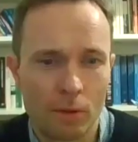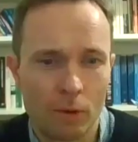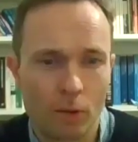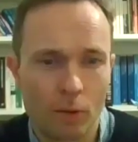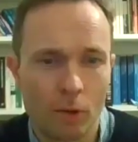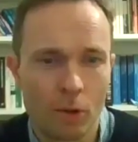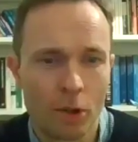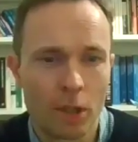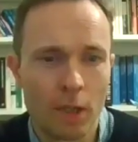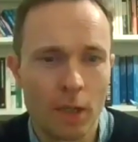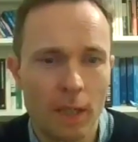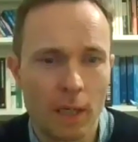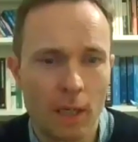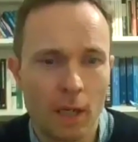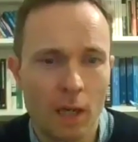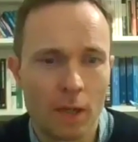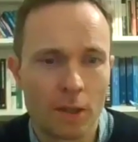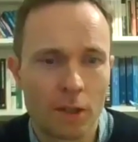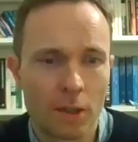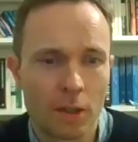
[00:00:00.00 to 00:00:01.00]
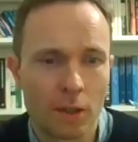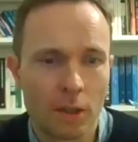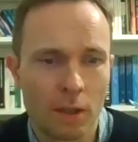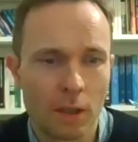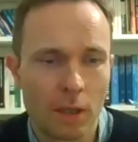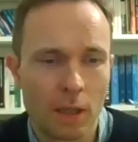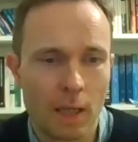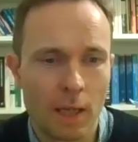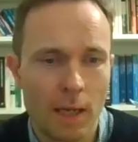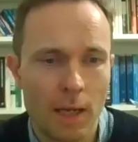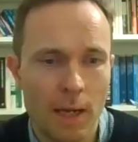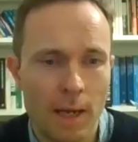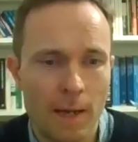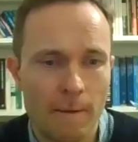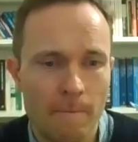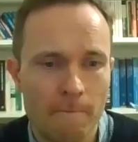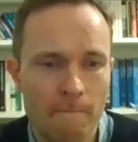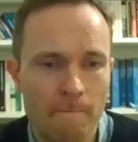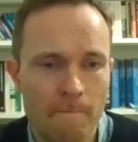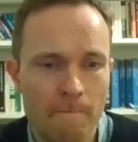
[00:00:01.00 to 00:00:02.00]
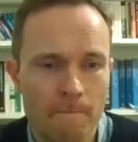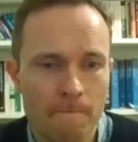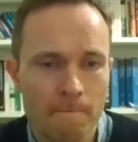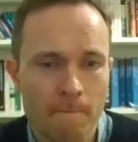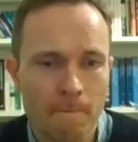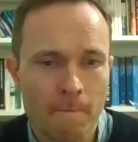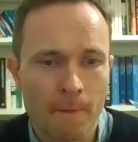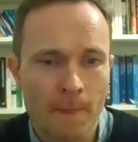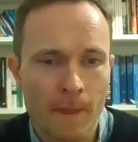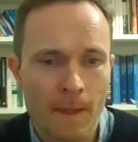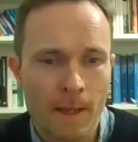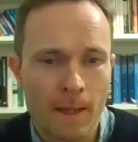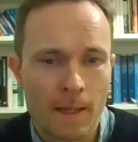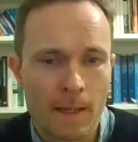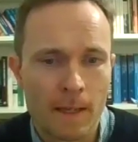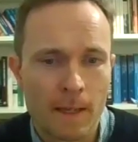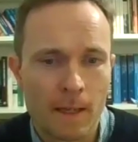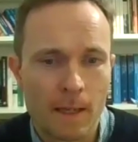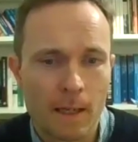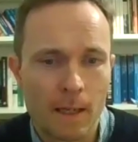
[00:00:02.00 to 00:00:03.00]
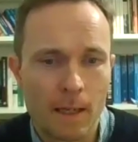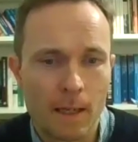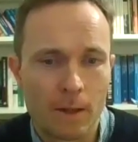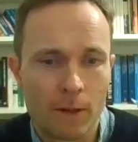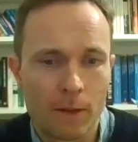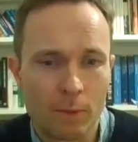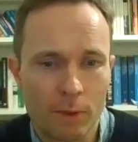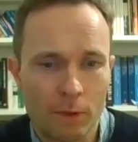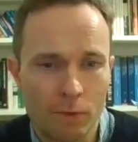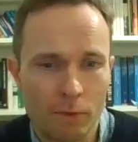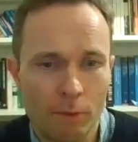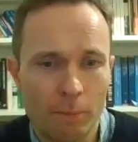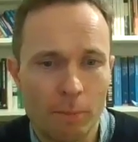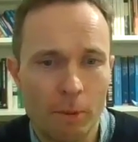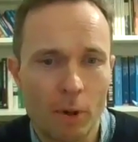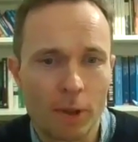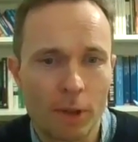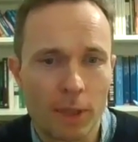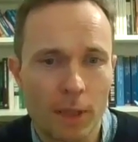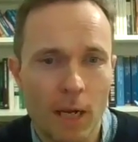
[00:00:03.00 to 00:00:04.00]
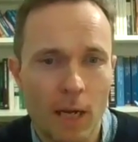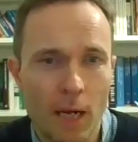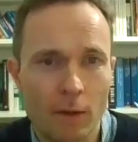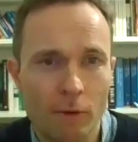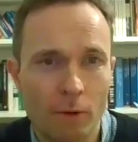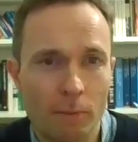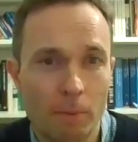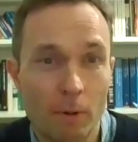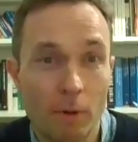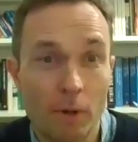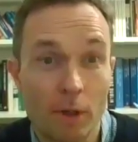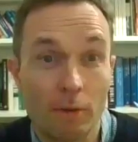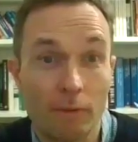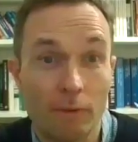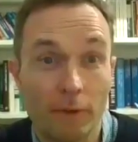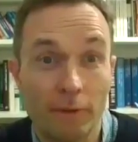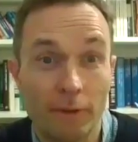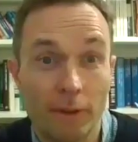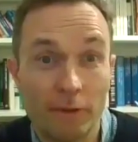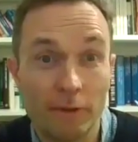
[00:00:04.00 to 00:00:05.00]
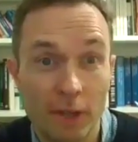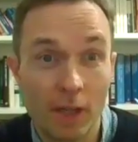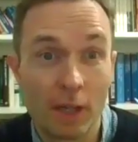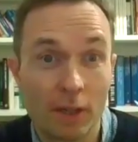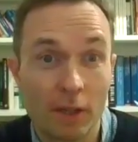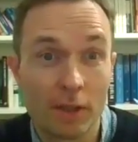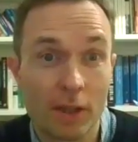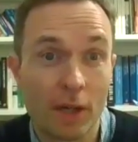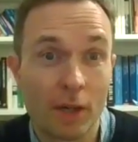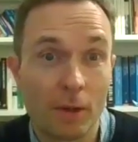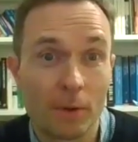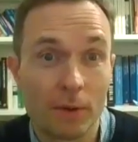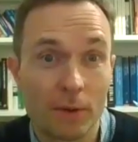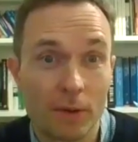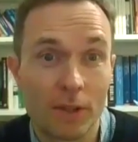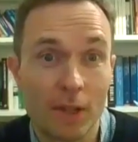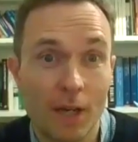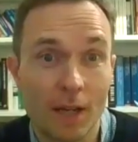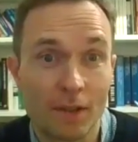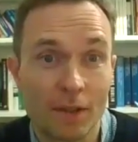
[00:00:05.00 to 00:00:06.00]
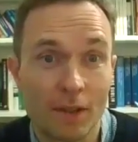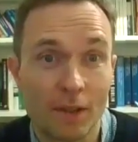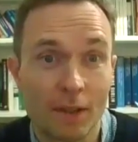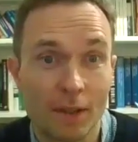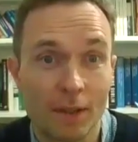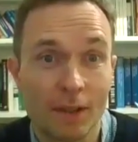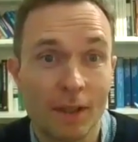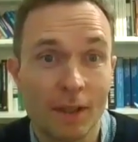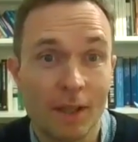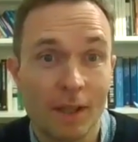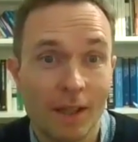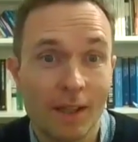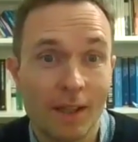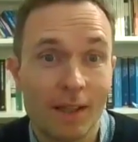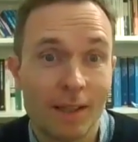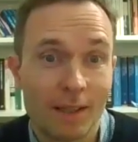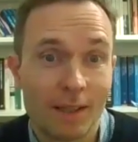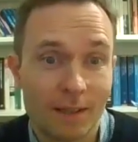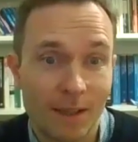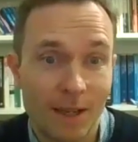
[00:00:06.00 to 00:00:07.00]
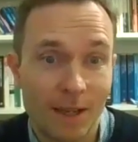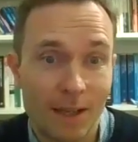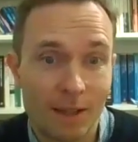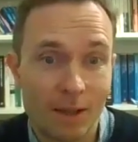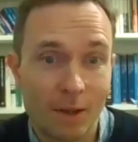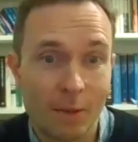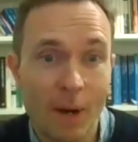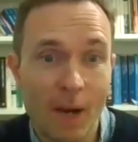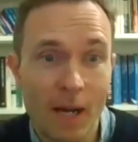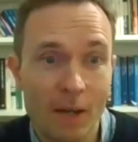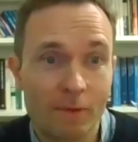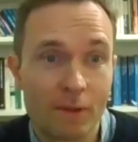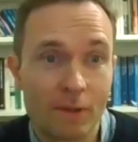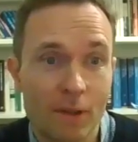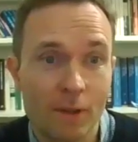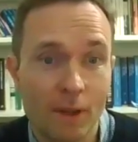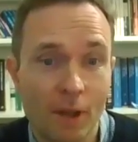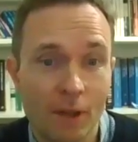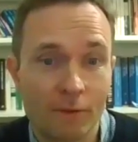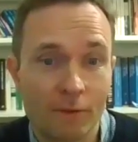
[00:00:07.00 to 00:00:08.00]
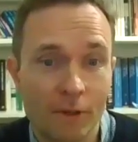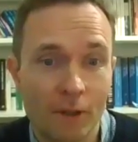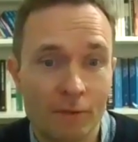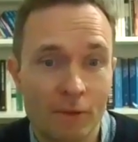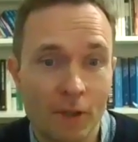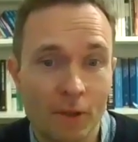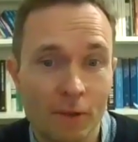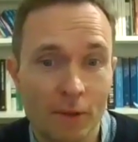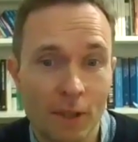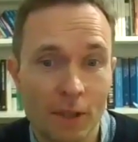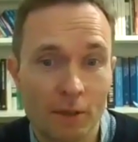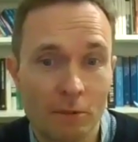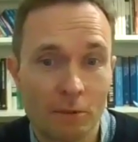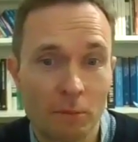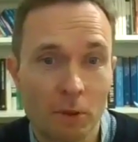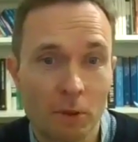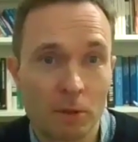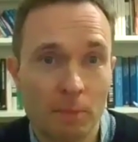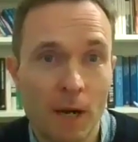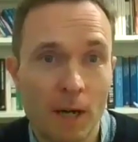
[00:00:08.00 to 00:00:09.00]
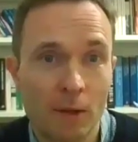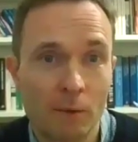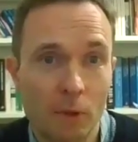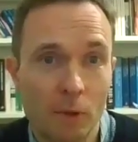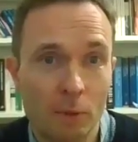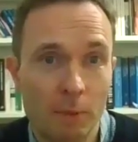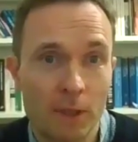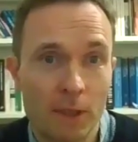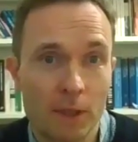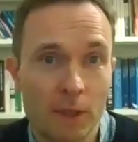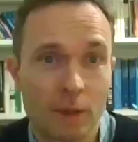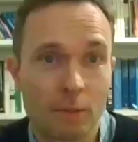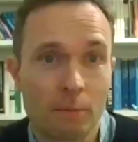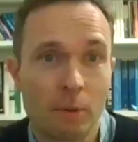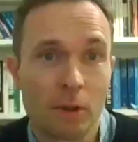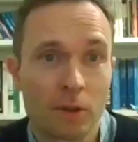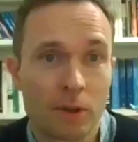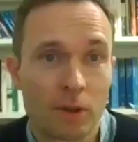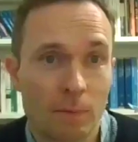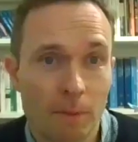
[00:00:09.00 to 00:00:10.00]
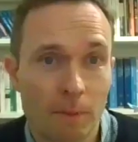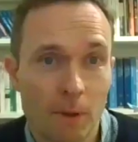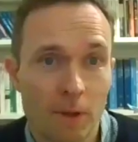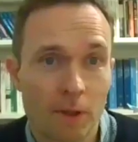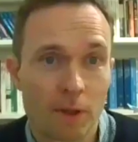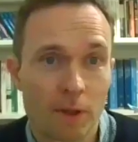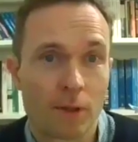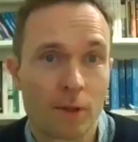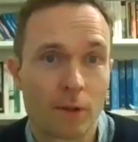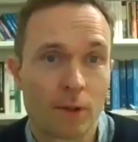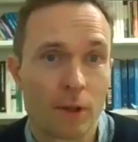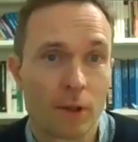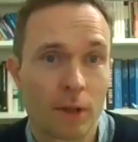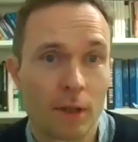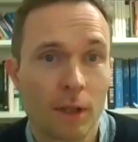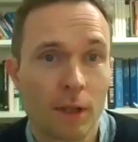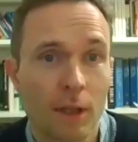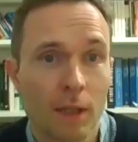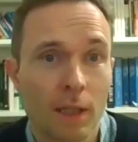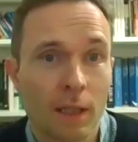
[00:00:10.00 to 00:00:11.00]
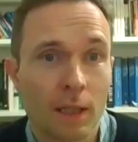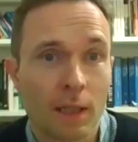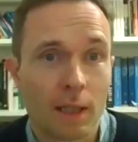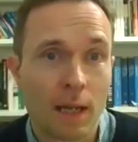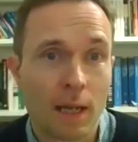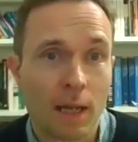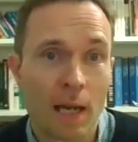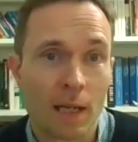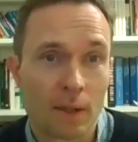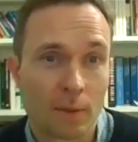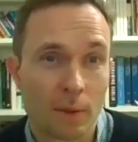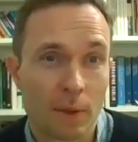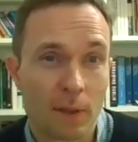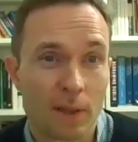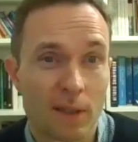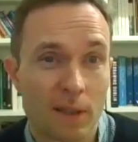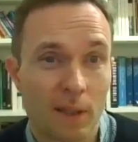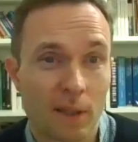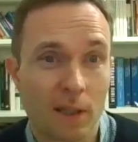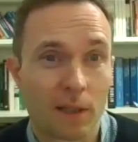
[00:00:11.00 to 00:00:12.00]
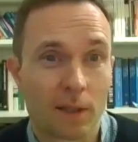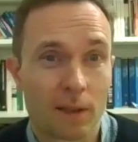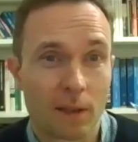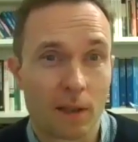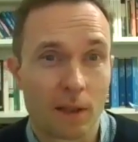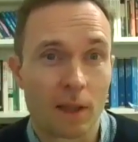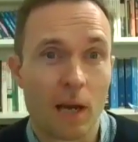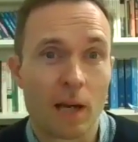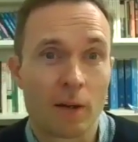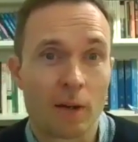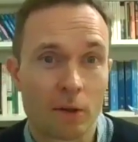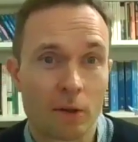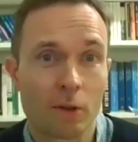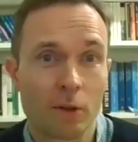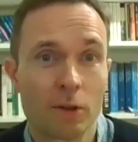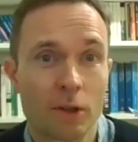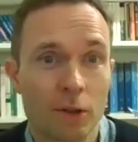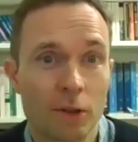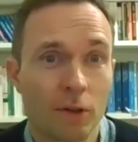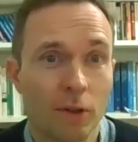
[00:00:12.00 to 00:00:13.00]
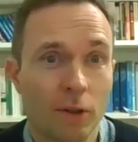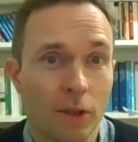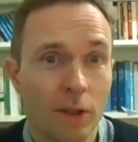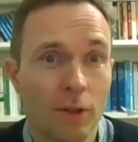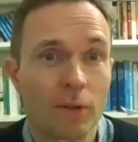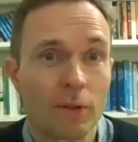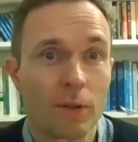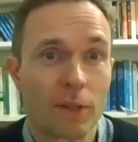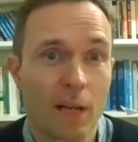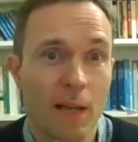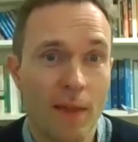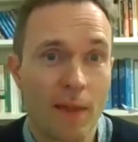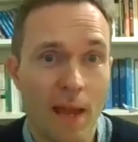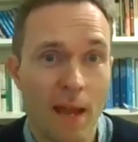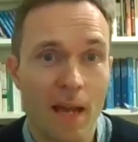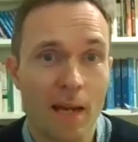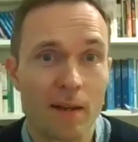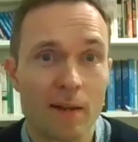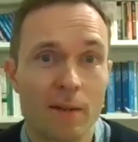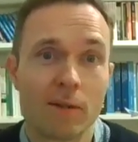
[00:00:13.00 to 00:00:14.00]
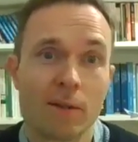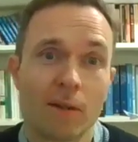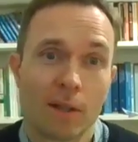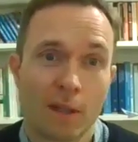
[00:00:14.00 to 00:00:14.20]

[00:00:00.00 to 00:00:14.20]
utterly illogical. There was a report, the Kenny report, over 50 years ago, suggesting that a way of doing things much better would be to compulsory purchase order land when still at kind of agricultural use, and then